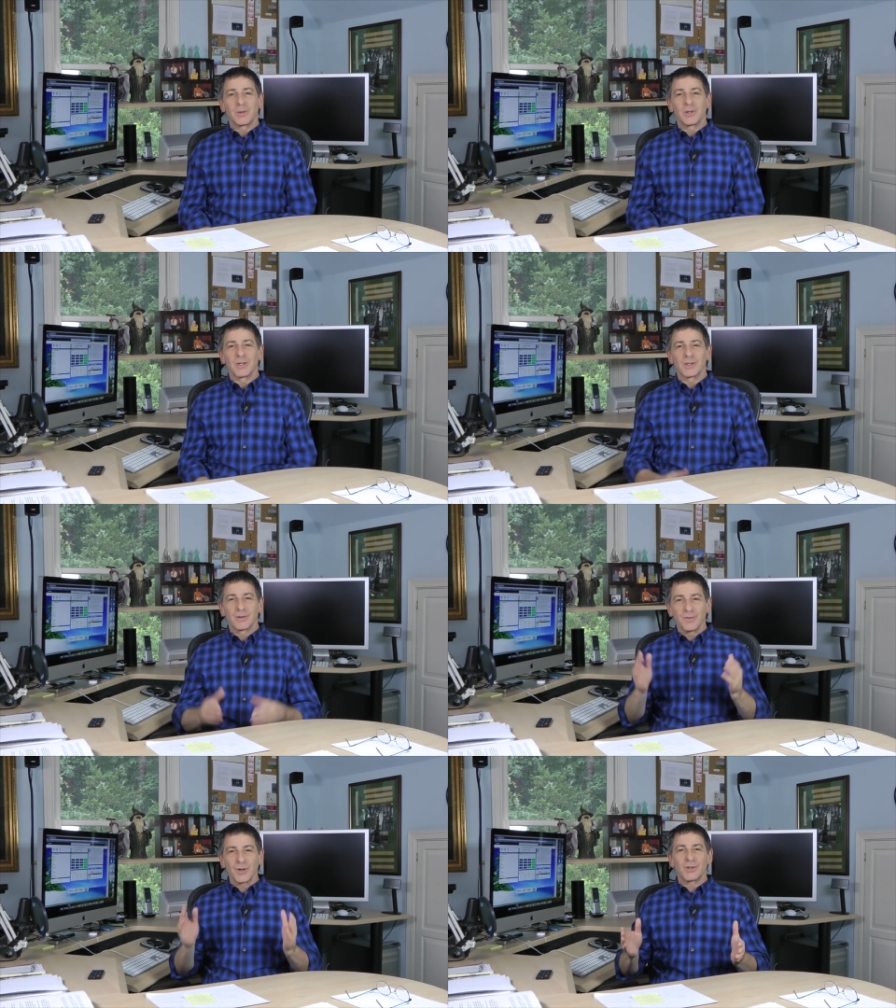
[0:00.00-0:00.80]
to this
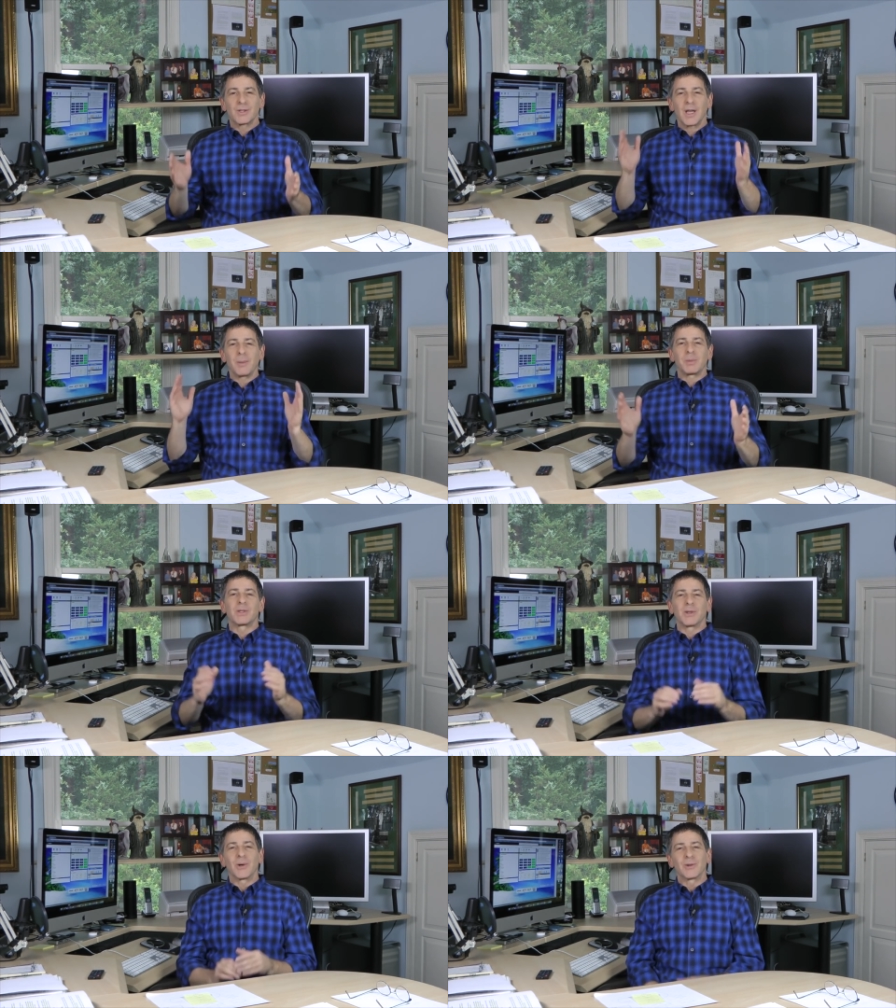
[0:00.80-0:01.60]
first
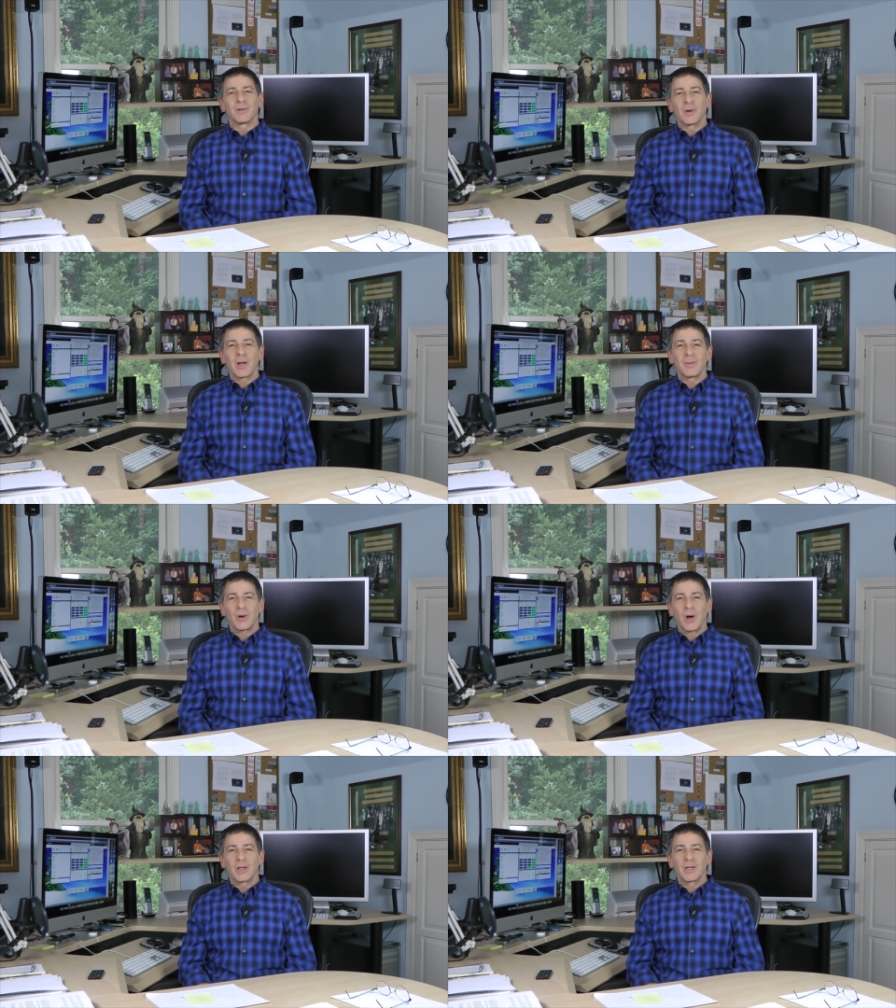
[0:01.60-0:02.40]
episode of what I'm
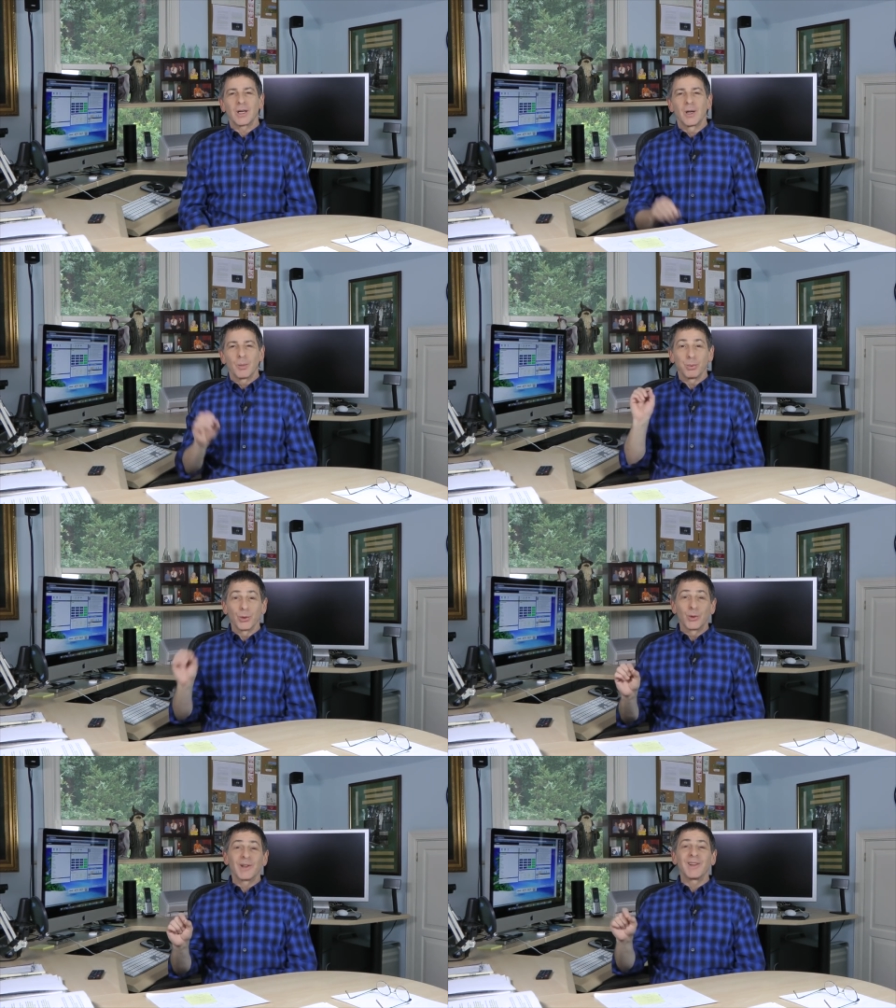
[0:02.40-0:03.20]
calling
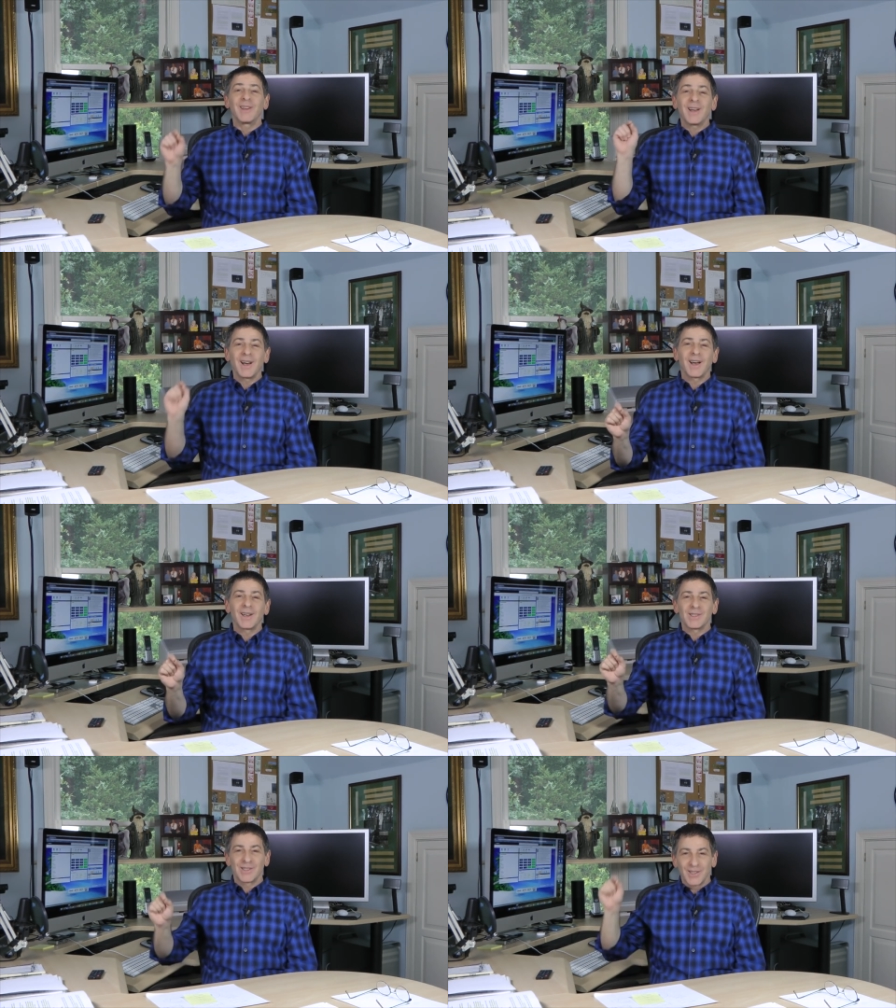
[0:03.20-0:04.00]
Brutally
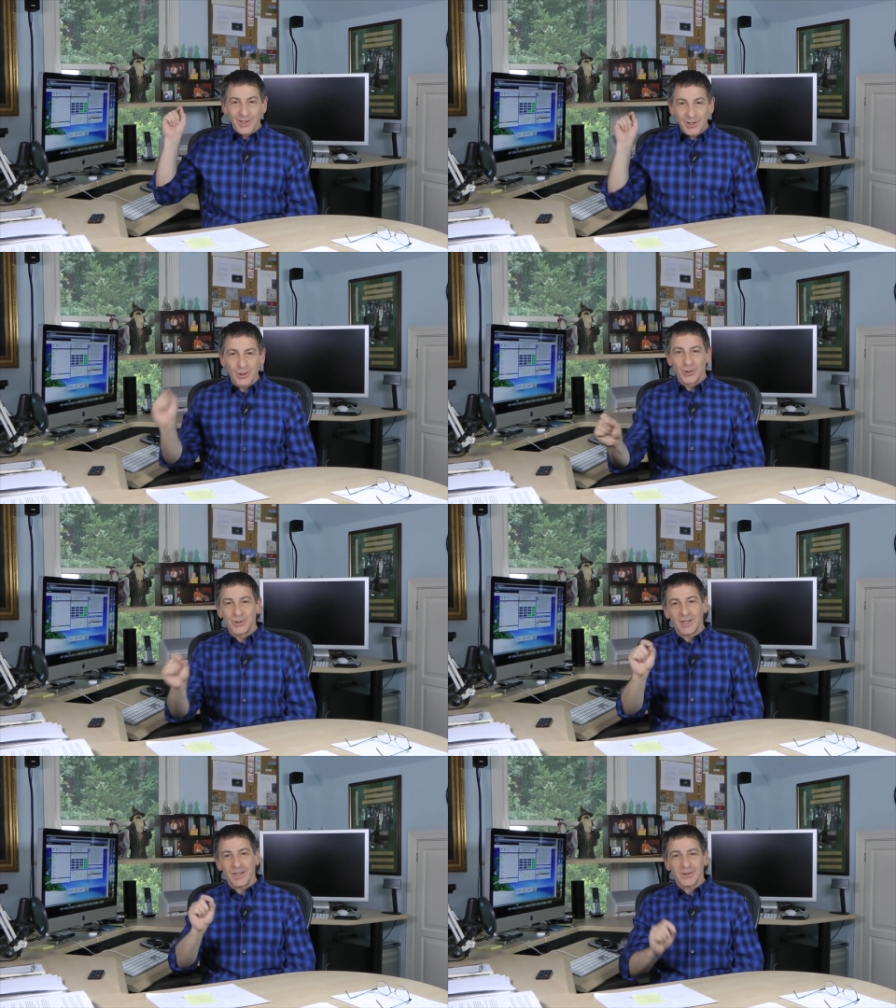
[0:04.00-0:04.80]
Honest
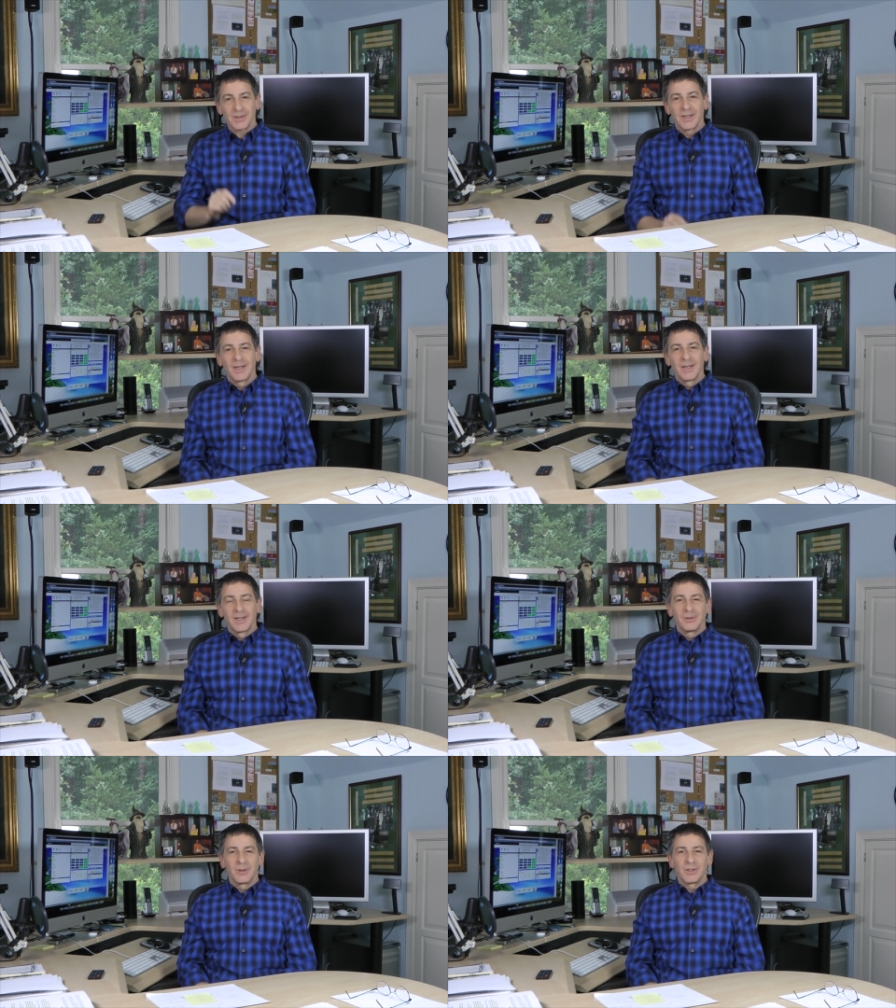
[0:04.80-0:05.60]
Tuesdays,
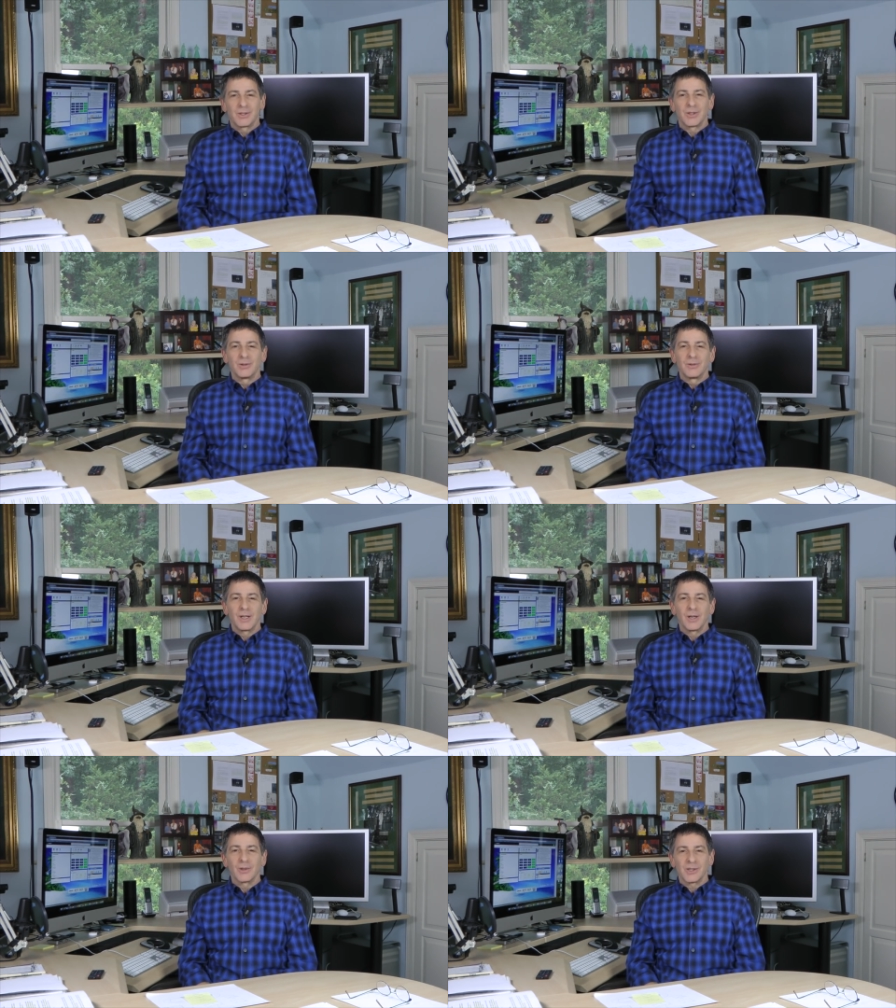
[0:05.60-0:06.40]
which is a new
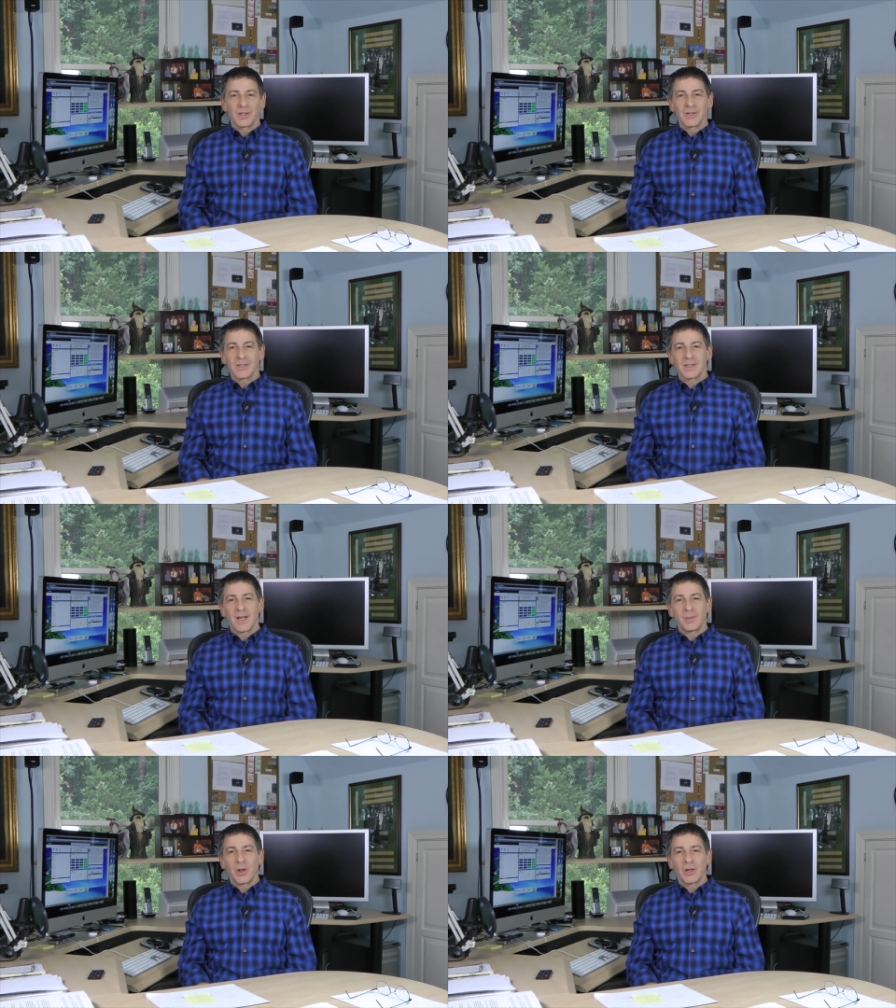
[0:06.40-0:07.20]
video series that
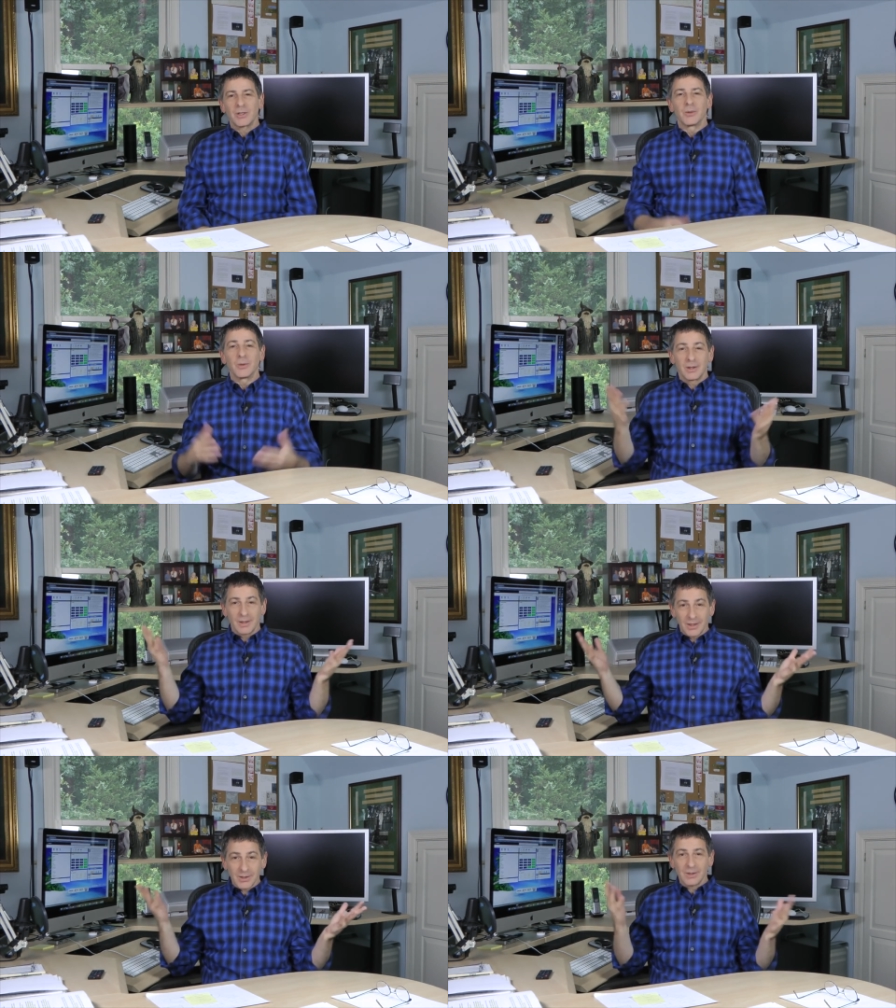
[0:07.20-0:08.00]
I'm launching with
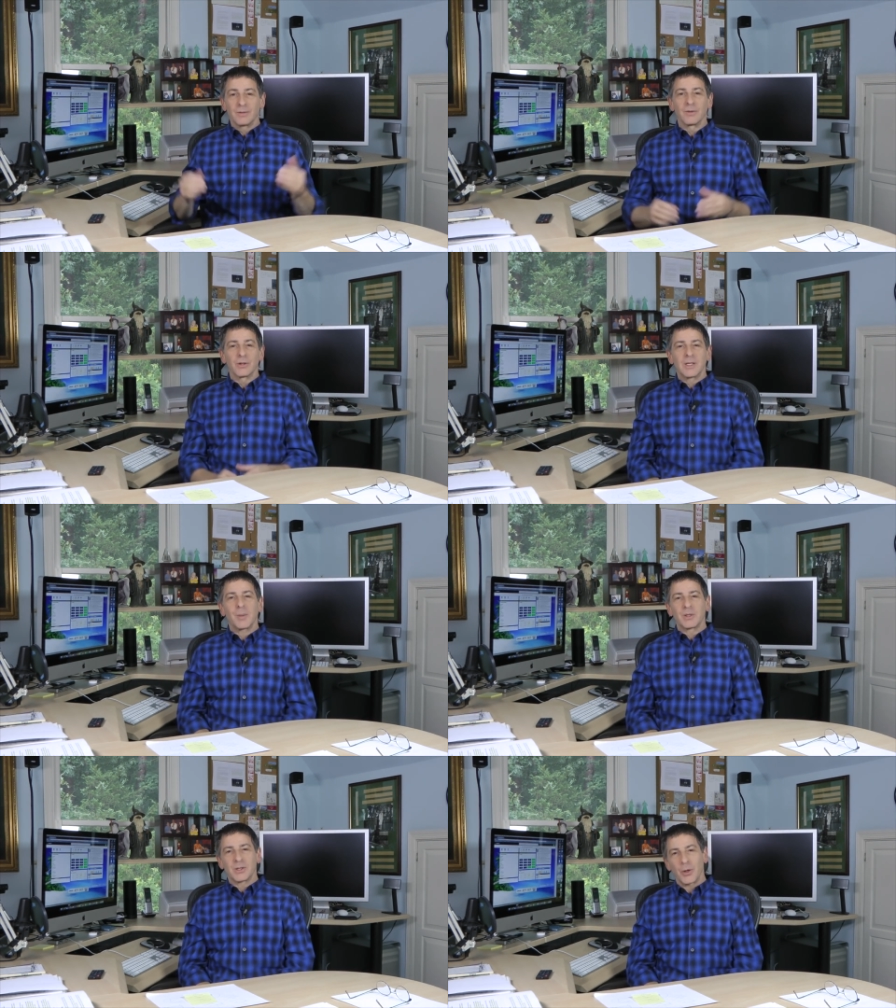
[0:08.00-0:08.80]
this first
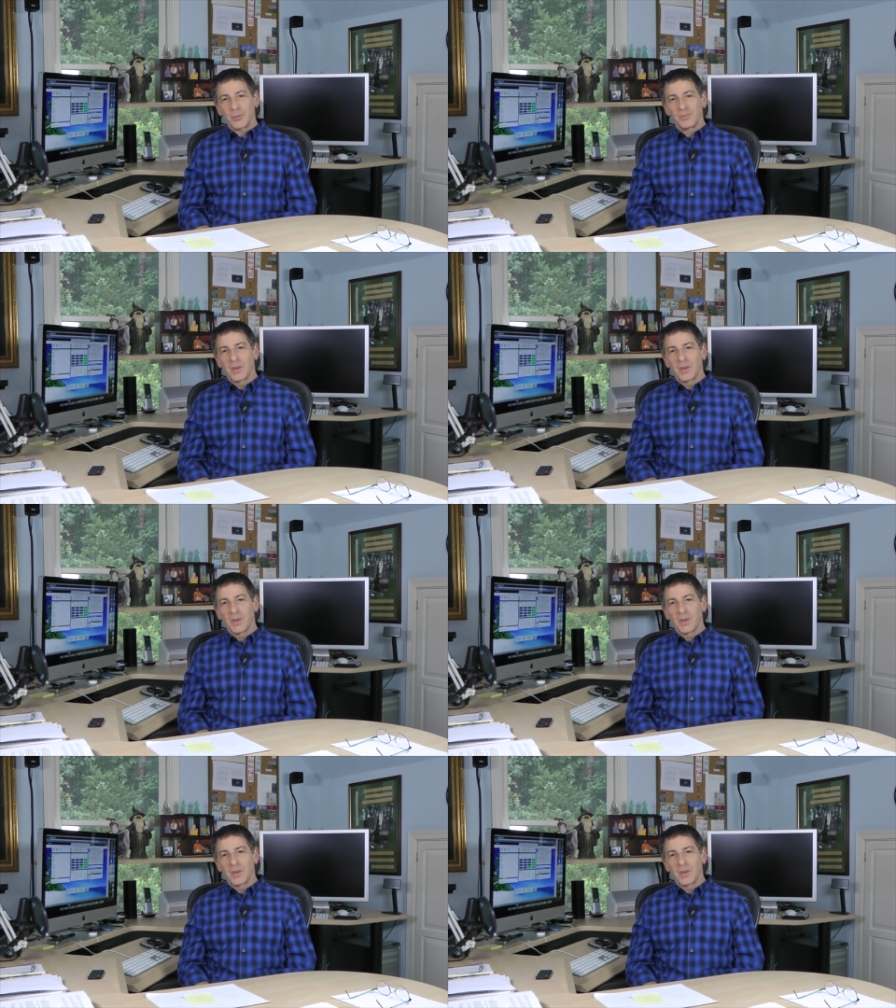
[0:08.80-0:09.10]
episode.